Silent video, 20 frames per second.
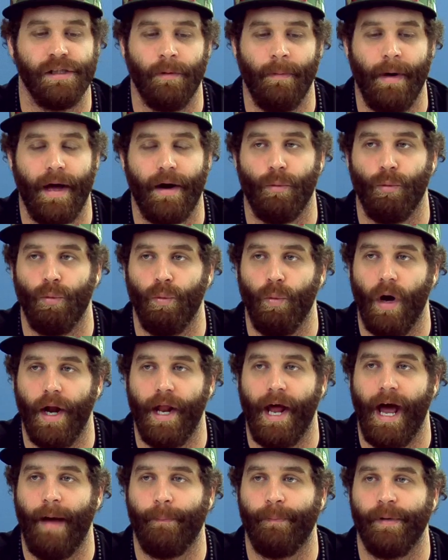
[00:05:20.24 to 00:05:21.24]
No matter what
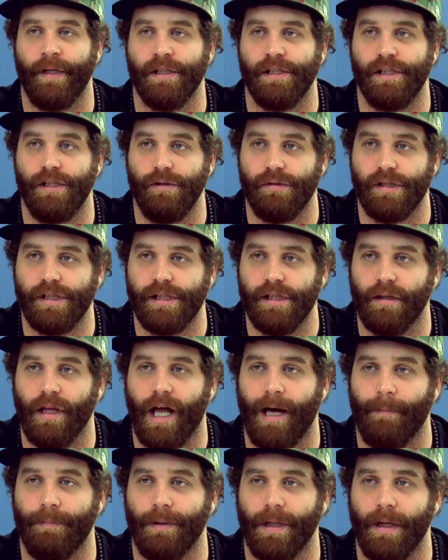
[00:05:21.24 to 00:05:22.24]
happens, you still
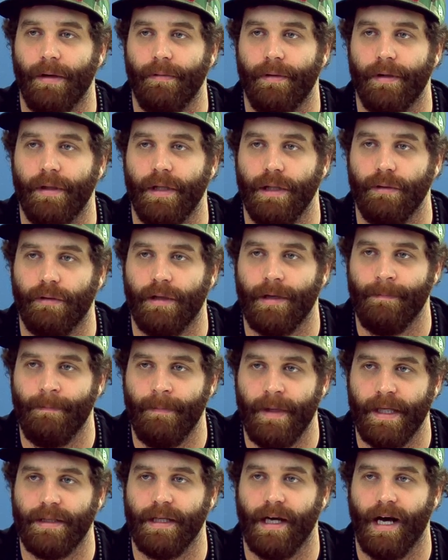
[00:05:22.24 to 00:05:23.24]
upload. You
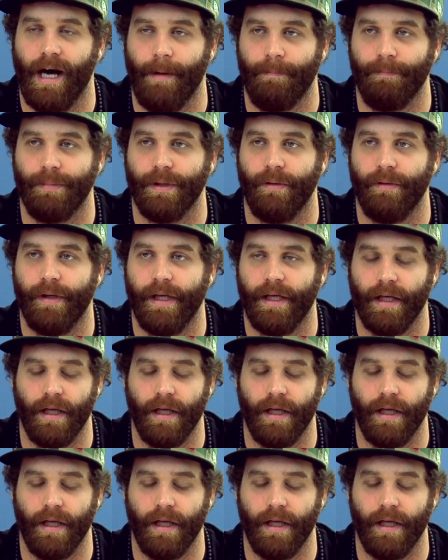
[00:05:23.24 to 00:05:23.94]
commit to uploading.